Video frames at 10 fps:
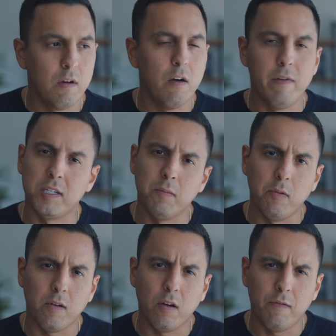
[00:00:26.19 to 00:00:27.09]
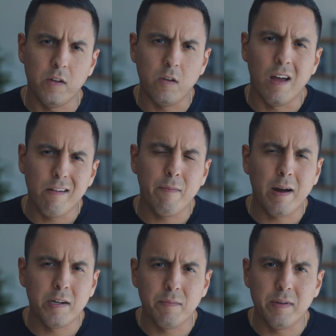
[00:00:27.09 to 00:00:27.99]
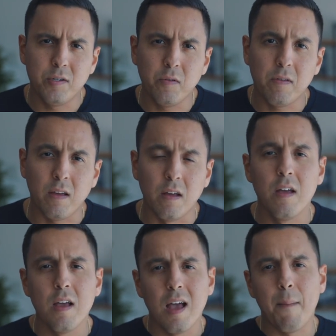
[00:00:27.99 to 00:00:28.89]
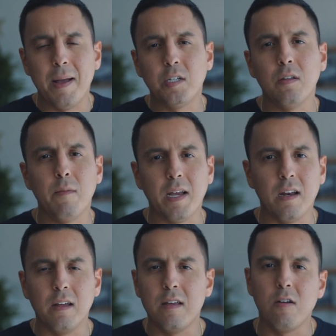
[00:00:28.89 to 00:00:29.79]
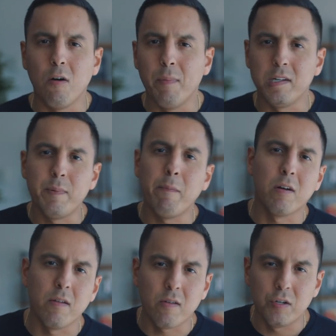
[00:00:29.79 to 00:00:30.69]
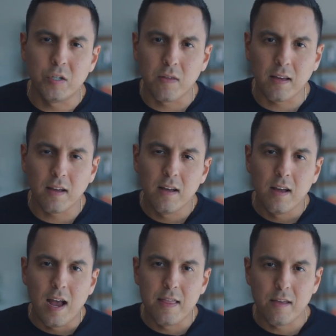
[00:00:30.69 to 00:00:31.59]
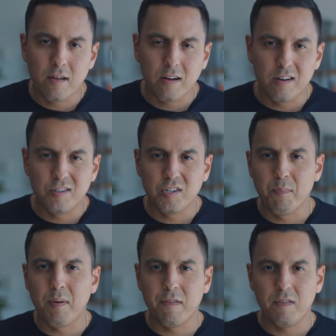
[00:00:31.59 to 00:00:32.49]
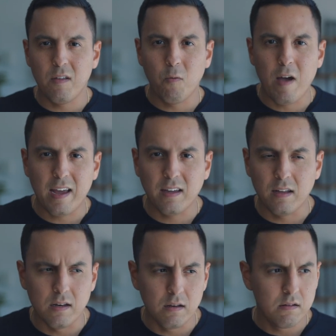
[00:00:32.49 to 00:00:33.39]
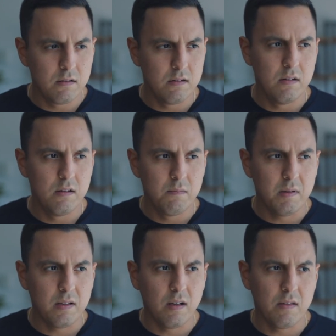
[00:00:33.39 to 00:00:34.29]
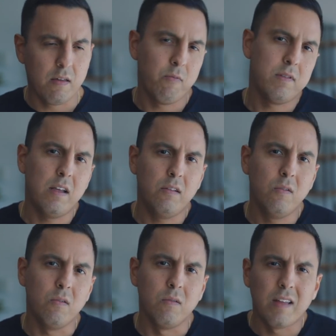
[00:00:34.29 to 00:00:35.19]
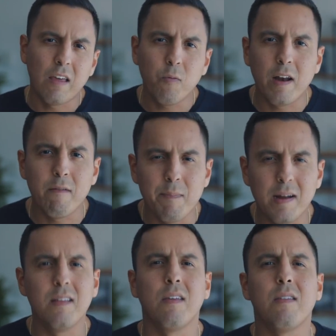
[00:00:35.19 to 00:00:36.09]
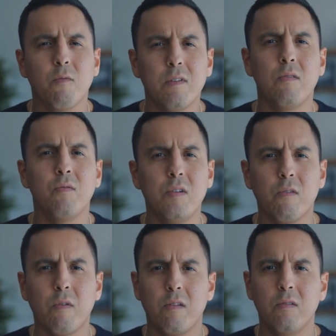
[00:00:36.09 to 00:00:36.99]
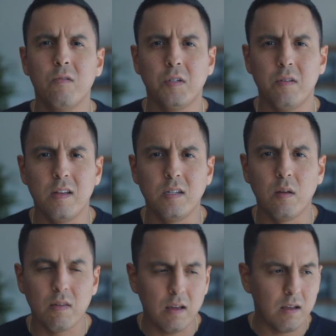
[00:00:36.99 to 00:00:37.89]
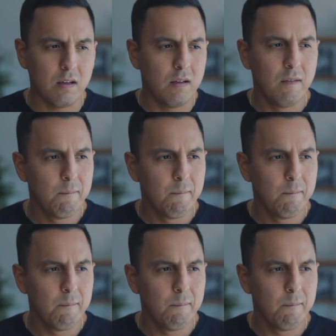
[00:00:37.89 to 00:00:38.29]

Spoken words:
All vegetables are good for you. Everybody should be juicing. I bet you at the beginning of the year, a whole bunch of people are gonna start juicing, and then they're gonna jump off the wagon because that's what they do. That's what everybody does with their New Year's resolutions. They just like